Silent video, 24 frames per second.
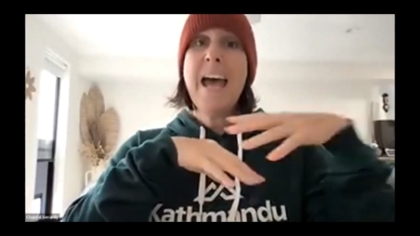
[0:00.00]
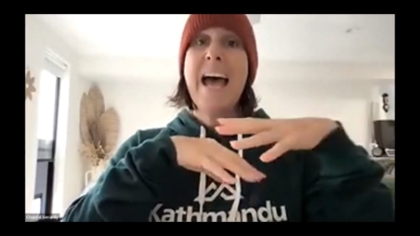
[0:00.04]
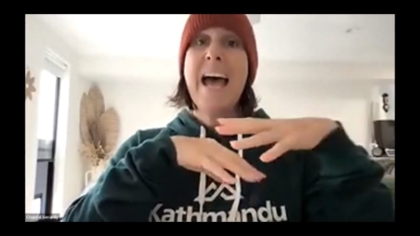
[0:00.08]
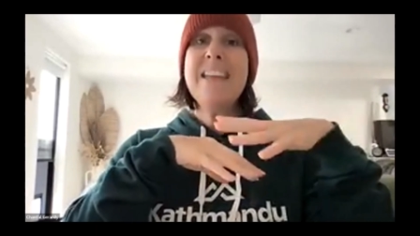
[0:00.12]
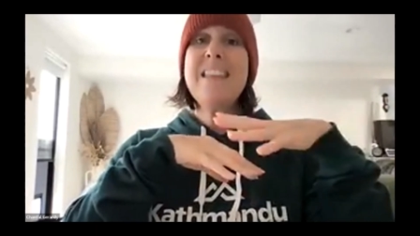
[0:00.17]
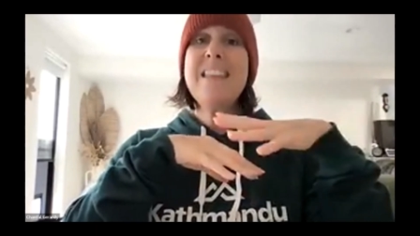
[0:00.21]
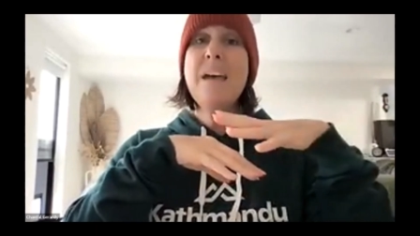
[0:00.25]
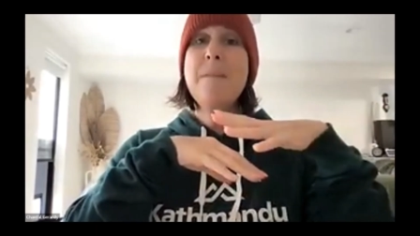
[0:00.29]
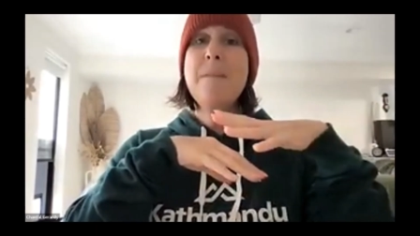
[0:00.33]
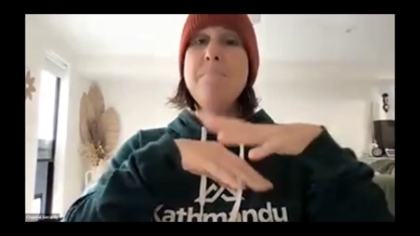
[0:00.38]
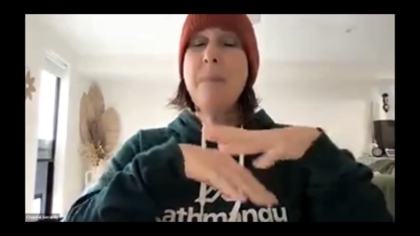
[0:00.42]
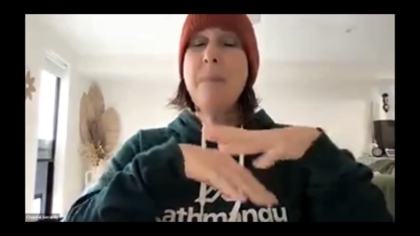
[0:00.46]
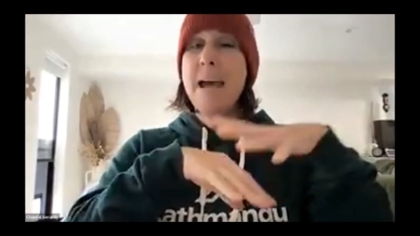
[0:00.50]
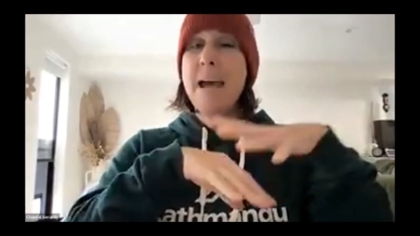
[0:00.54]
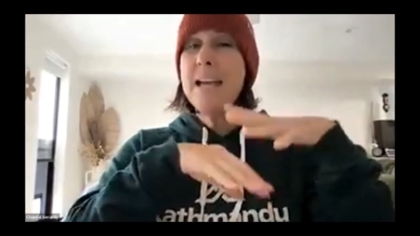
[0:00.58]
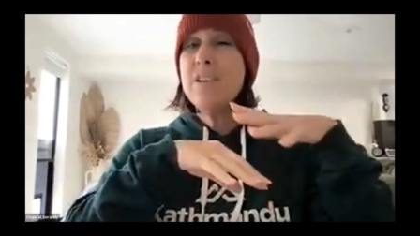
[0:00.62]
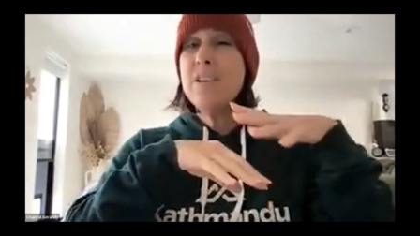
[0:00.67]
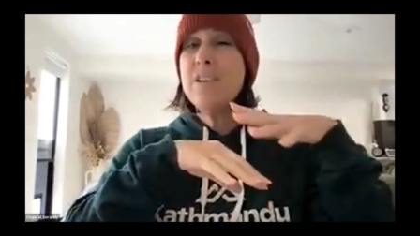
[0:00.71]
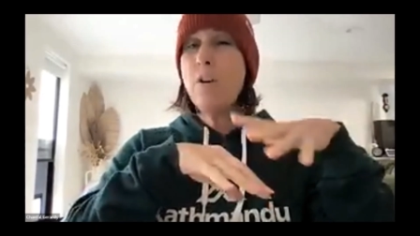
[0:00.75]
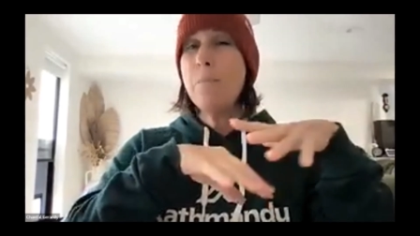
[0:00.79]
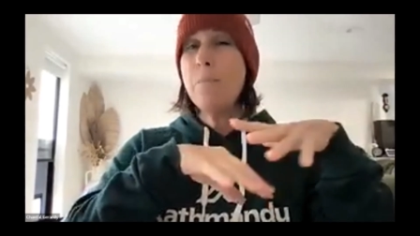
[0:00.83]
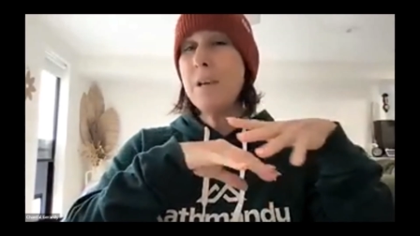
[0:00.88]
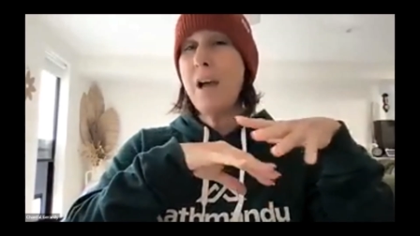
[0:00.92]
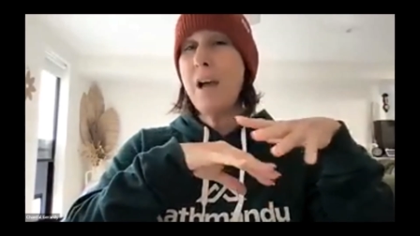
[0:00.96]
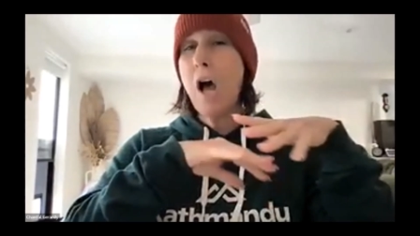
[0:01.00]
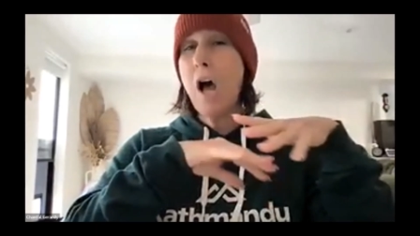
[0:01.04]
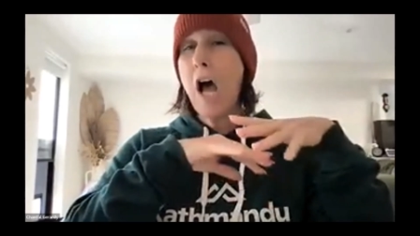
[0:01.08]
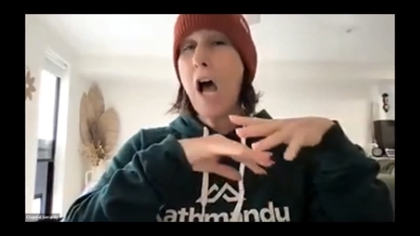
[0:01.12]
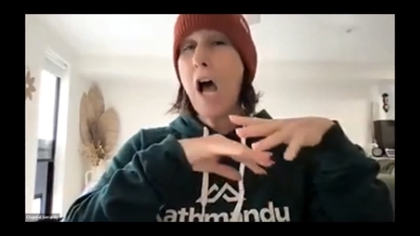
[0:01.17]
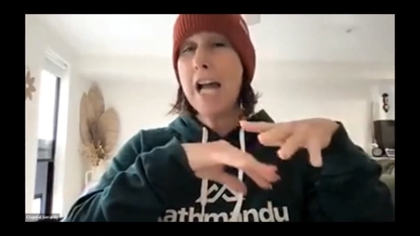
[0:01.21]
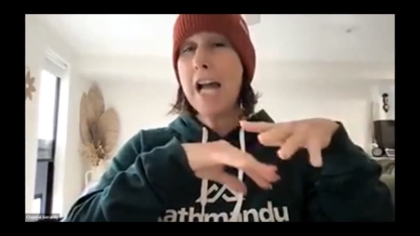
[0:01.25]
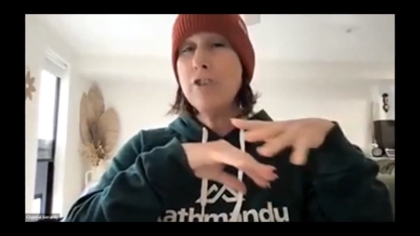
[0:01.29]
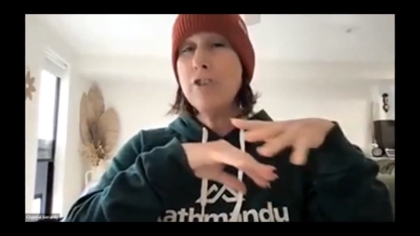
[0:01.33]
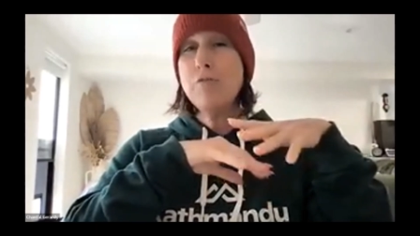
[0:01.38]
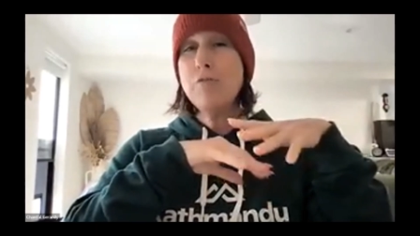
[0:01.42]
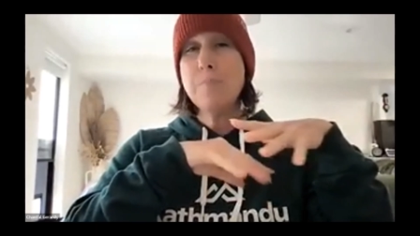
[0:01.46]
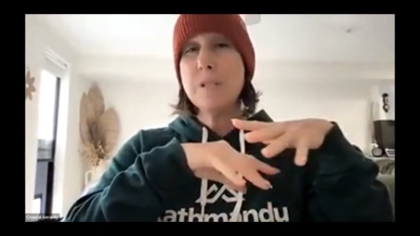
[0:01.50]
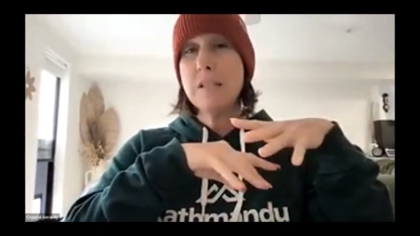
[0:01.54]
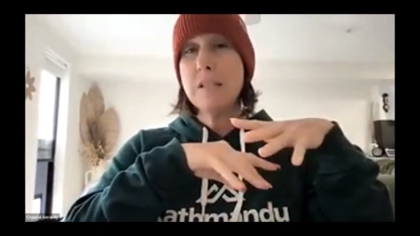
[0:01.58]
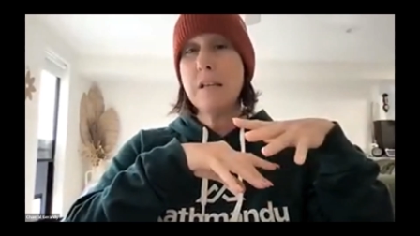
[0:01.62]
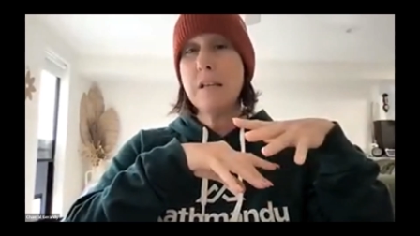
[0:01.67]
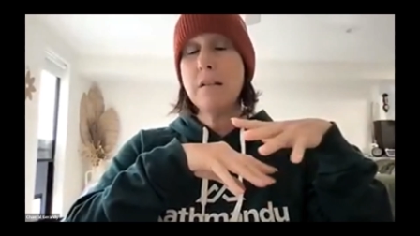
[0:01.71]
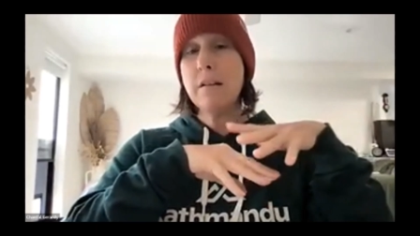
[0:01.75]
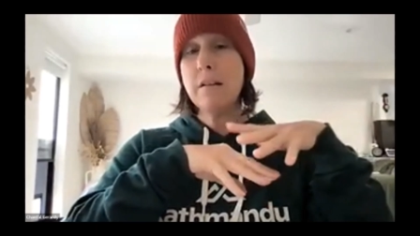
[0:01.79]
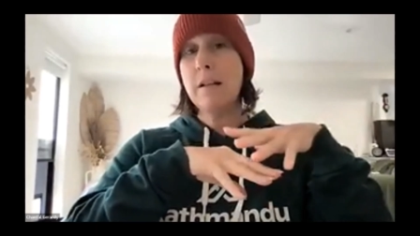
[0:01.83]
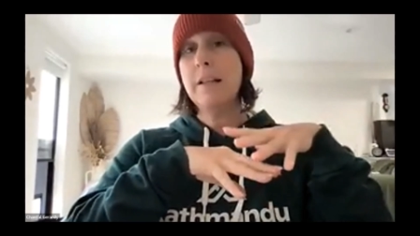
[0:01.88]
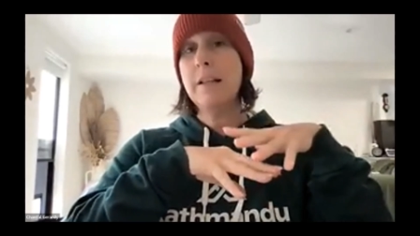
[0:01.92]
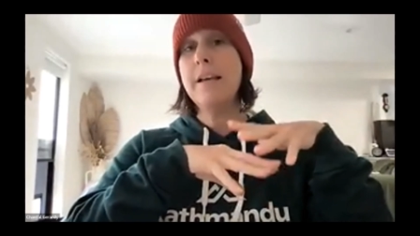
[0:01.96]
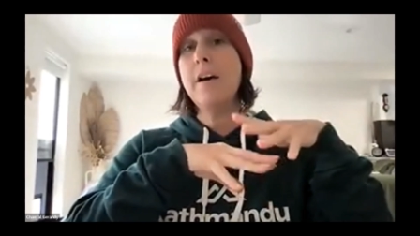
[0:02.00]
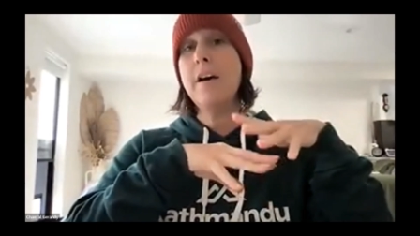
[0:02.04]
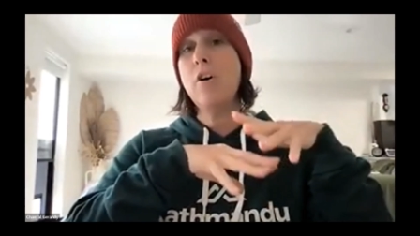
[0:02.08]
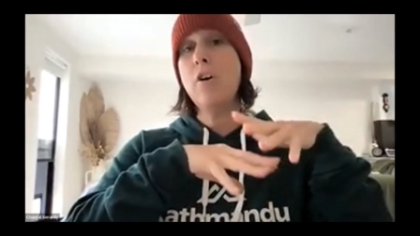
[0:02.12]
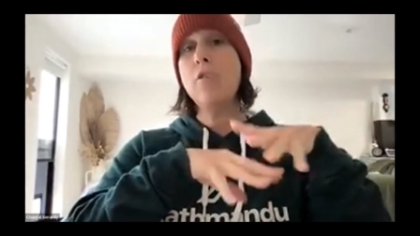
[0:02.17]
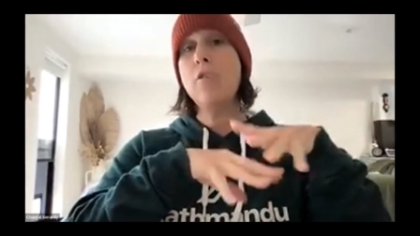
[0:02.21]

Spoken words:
and they may not be 100% clear